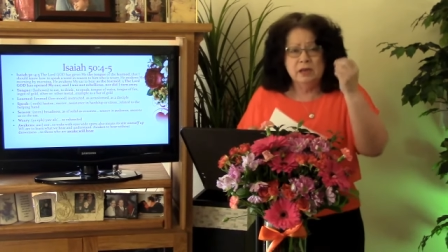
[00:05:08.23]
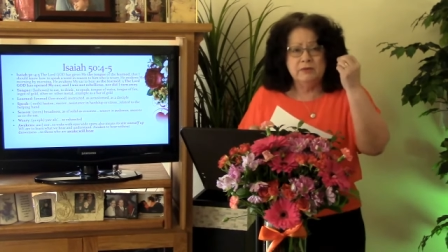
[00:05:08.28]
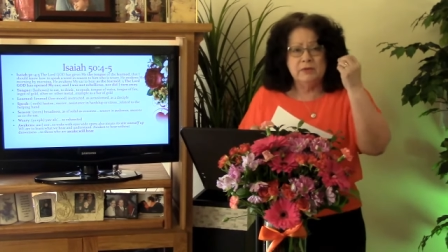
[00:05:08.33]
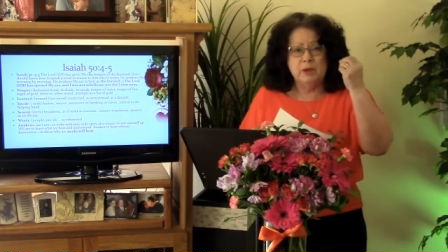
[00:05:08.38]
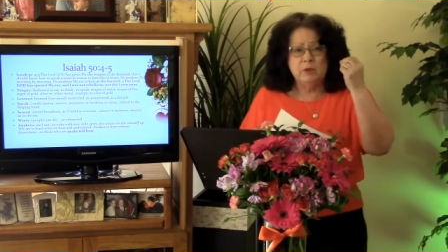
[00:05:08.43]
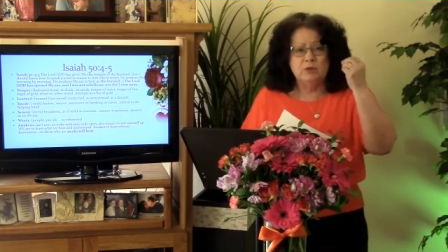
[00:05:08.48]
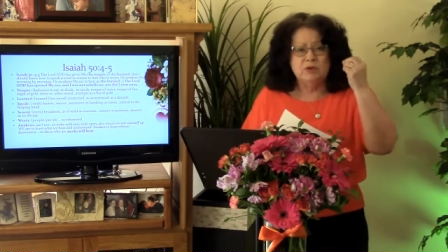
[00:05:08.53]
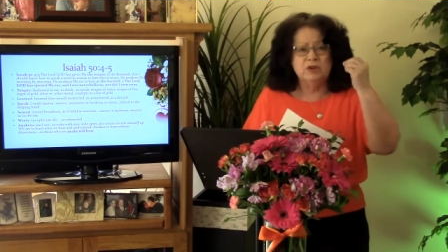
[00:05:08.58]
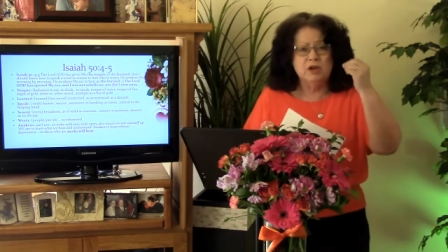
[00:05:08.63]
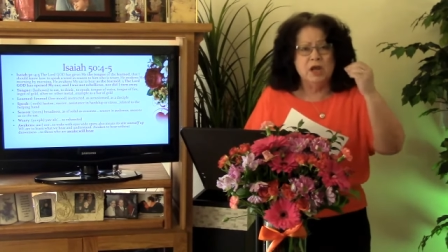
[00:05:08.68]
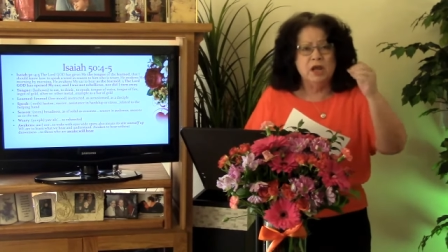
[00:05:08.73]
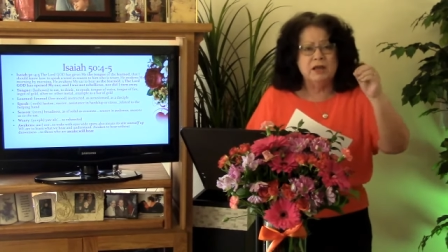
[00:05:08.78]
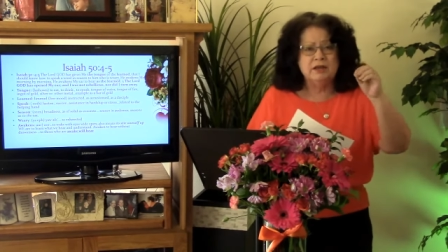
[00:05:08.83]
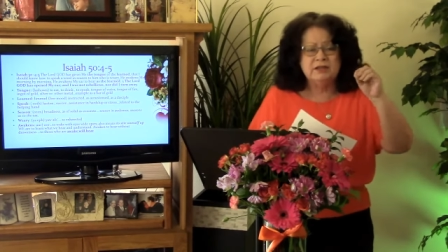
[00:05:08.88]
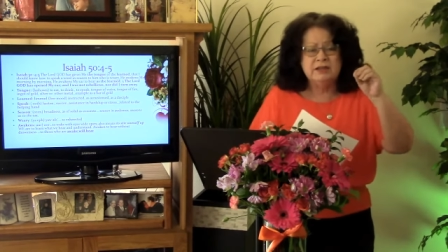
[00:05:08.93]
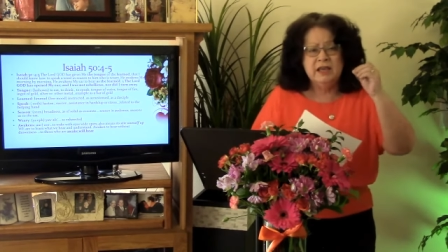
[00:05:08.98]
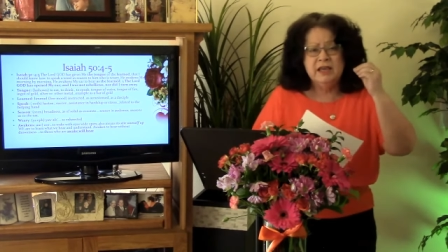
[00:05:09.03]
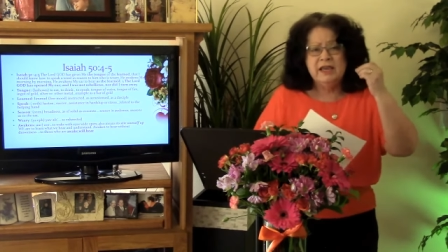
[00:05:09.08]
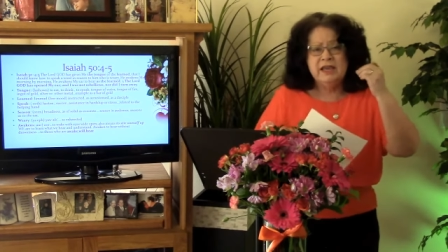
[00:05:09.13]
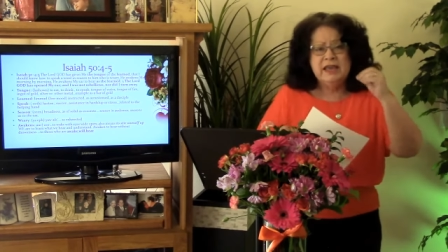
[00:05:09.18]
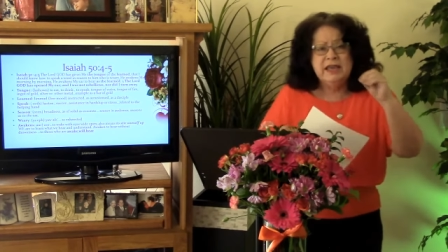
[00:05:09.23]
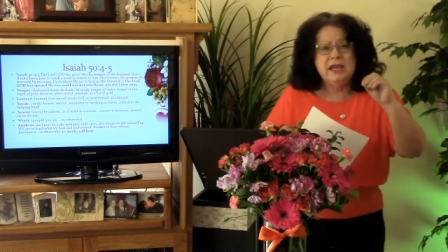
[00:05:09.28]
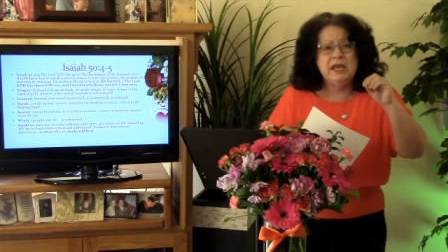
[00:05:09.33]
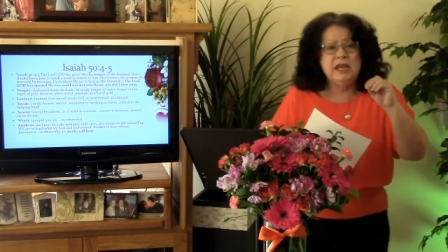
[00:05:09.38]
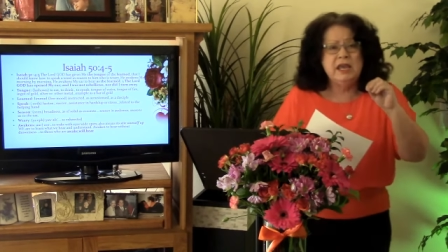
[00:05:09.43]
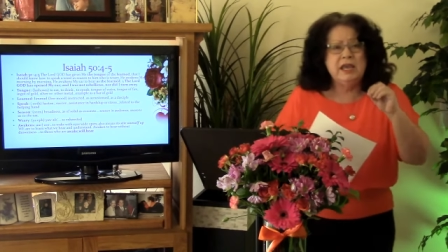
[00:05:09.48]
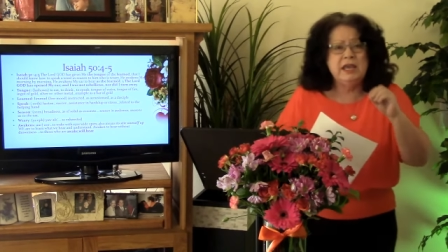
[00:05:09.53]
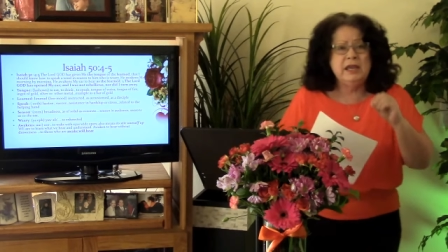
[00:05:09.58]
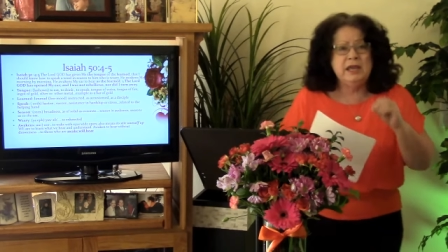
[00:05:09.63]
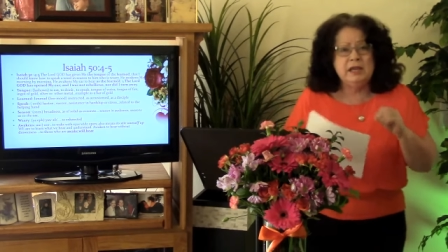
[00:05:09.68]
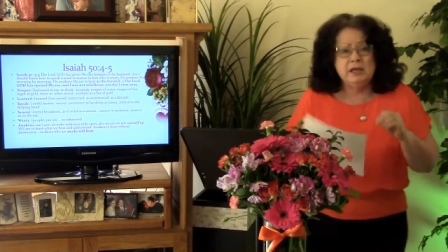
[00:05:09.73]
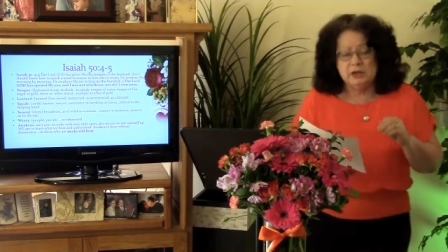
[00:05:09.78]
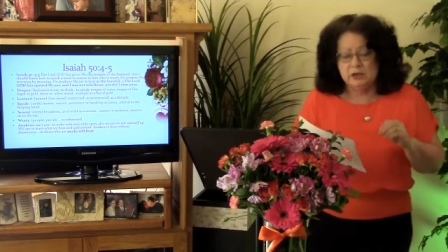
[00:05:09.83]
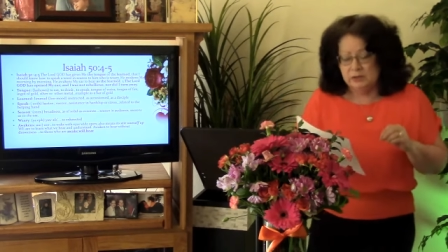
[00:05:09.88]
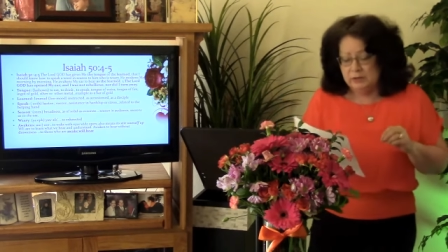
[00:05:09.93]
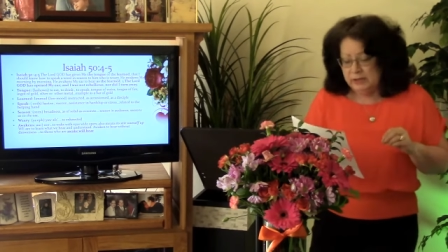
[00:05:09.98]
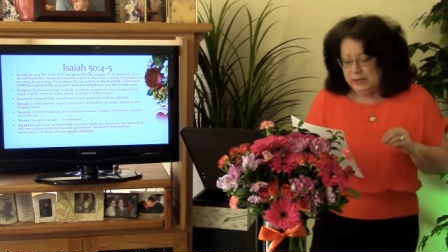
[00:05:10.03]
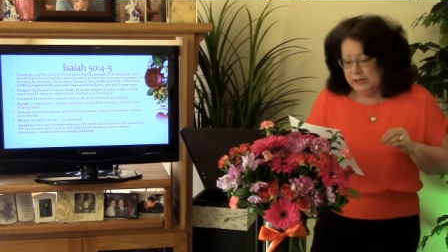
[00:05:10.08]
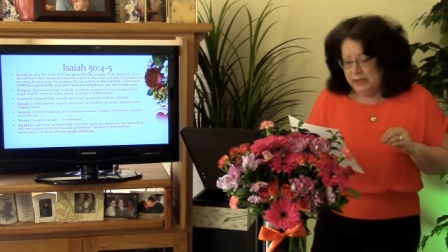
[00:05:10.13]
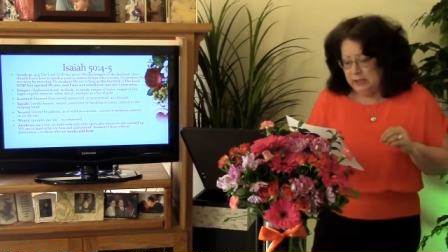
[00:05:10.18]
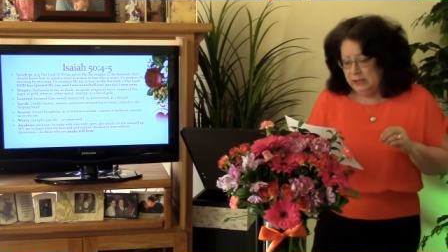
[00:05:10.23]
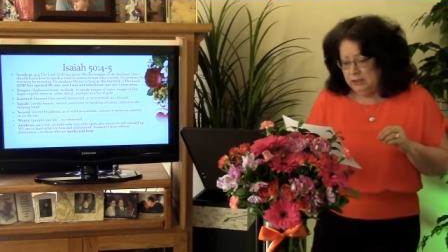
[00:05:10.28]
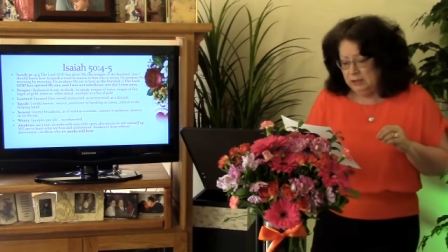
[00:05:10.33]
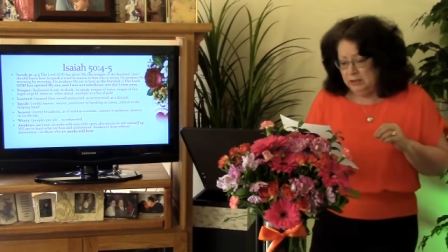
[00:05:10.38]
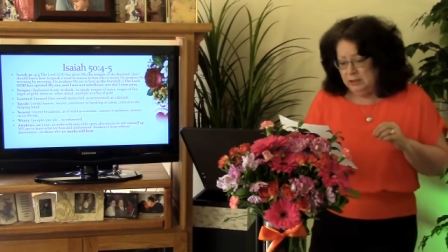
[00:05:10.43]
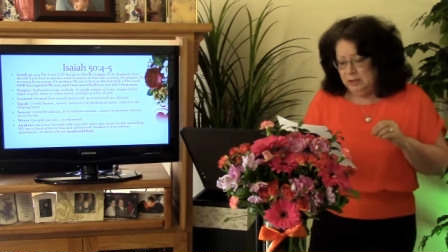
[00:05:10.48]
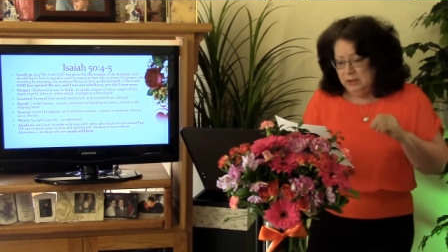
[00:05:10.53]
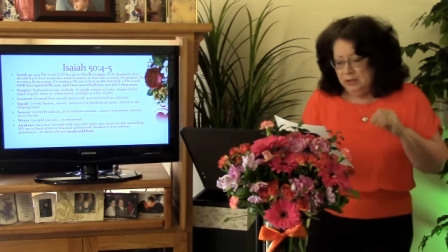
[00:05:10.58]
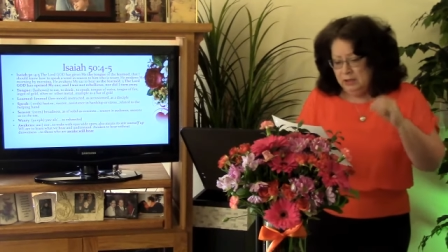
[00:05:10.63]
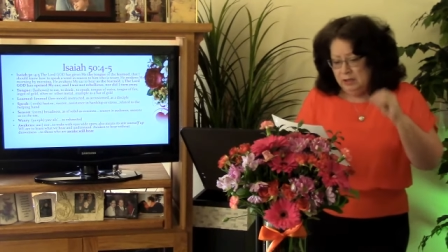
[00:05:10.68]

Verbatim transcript: they were not hearing